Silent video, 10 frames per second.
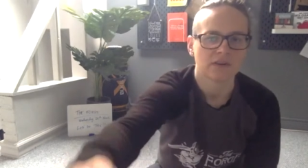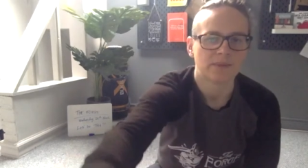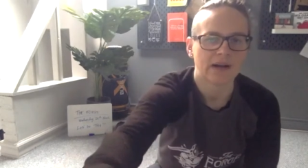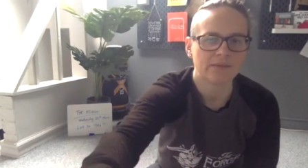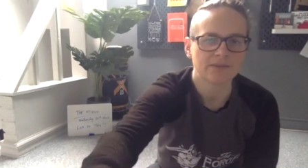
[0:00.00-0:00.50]

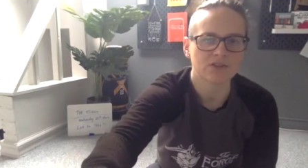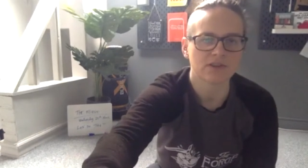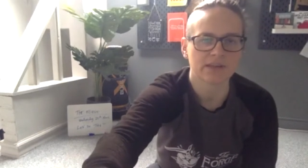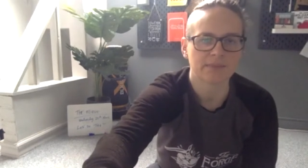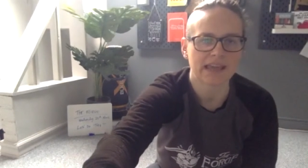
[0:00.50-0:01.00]
Pamela's
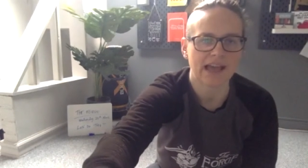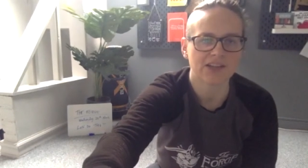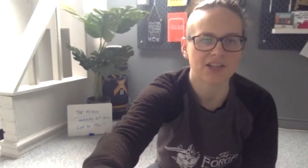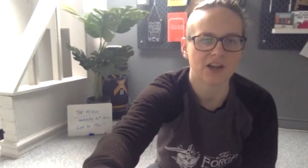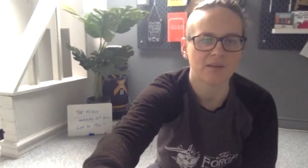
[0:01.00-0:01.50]
going to keep
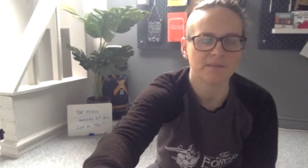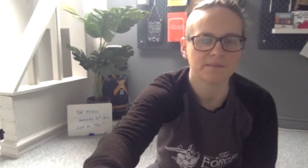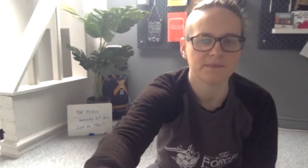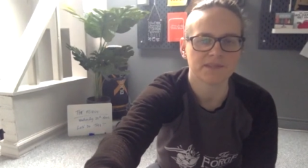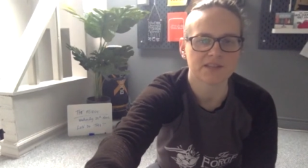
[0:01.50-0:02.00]
catching up.
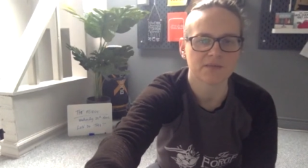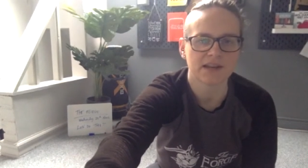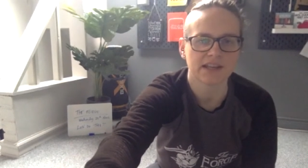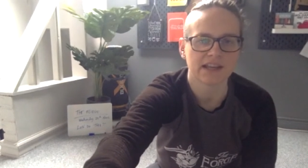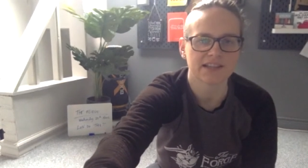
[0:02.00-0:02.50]
She's a way
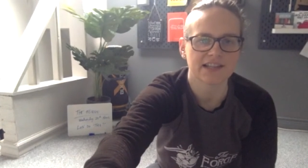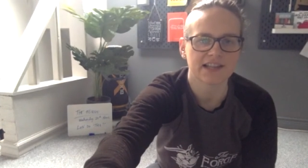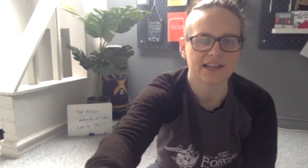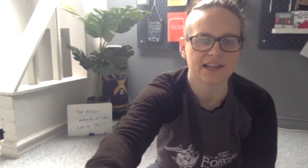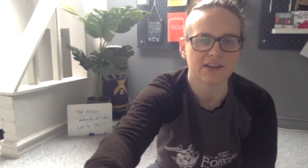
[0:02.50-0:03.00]
to get a
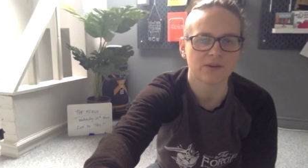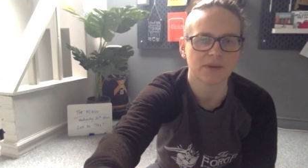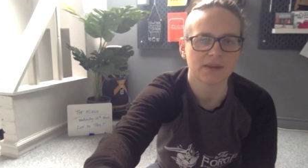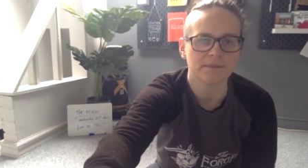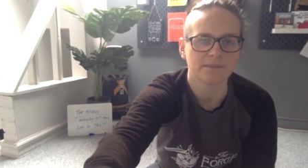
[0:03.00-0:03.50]
slightly lighter
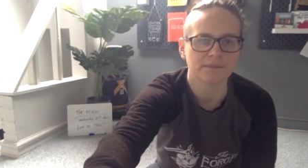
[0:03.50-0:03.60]
weight.